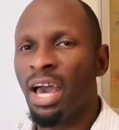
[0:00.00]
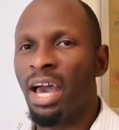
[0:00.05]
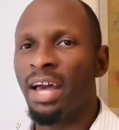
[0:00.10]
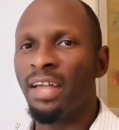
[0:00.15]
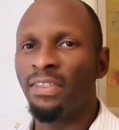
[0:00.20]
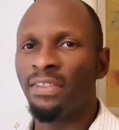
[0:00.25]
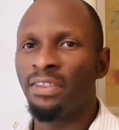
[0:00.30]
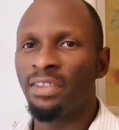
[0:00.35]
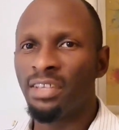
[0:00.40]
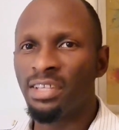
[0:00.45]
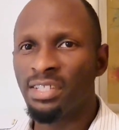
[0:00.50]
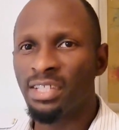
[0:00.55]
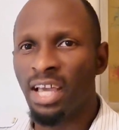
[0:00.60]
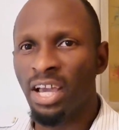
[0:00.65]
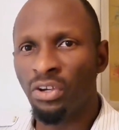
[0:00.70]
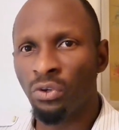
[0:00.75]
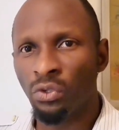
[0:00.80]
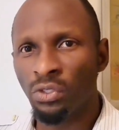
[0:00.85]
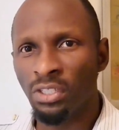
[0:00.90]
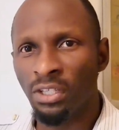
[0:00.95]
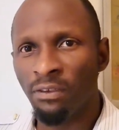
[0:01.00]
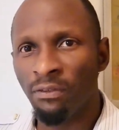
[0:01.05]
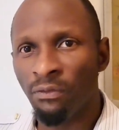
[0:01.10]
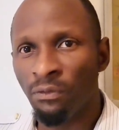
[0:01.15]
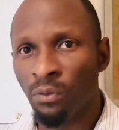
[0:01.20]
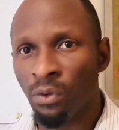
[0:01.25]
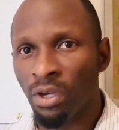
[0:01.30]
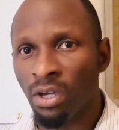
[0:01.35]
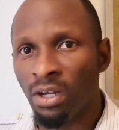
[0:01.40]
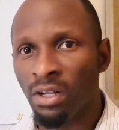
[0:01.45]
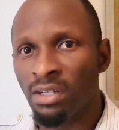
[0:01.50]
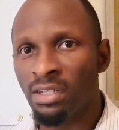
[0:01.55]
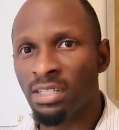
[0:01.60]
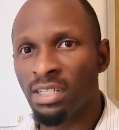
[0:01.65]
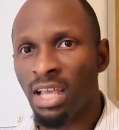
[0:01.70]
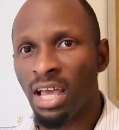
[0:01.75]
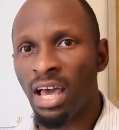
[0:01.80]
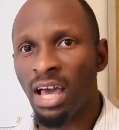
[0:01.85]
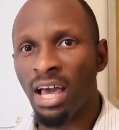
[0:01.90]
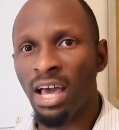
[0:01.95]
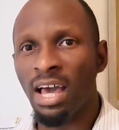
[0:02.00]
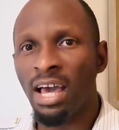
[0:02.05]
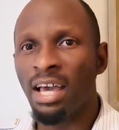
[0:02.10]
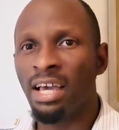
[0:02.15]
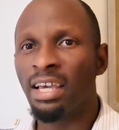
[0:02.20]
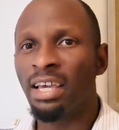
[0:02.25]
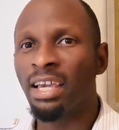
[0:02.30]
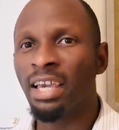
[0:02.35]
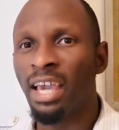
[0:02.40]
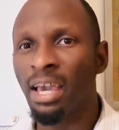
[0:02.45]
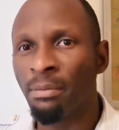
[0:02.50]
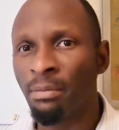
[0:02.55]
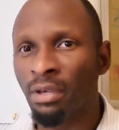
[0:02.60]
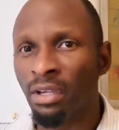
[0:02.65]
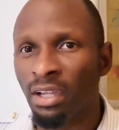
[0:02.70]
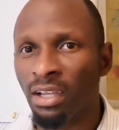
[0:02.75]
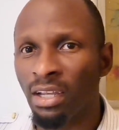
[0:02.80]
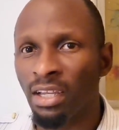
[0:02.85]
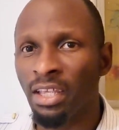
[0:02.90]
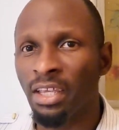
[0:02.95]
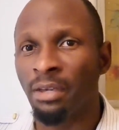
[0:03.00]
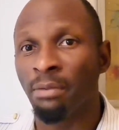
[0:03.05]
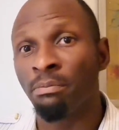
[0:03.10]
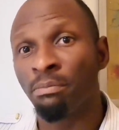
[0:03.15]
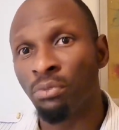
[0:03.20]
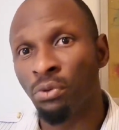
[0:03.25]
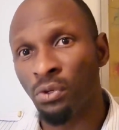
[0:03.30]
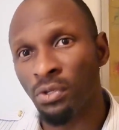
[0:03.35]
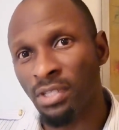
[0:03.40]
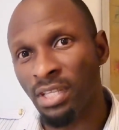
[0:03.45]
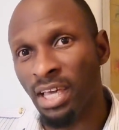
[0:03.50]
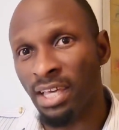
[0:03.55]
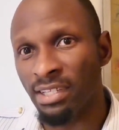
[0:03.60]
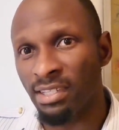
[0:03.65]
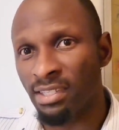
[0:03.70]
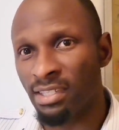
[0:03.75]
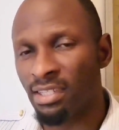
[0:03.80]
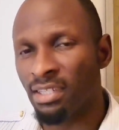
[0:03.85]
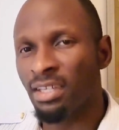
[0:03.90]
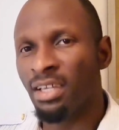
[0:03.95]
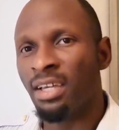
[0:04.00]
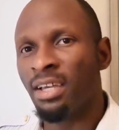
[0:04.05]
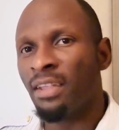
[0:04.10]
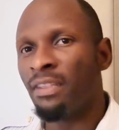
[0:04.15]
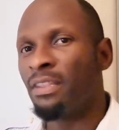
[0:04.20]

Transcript: and these hydrogen fuels are chemically processed.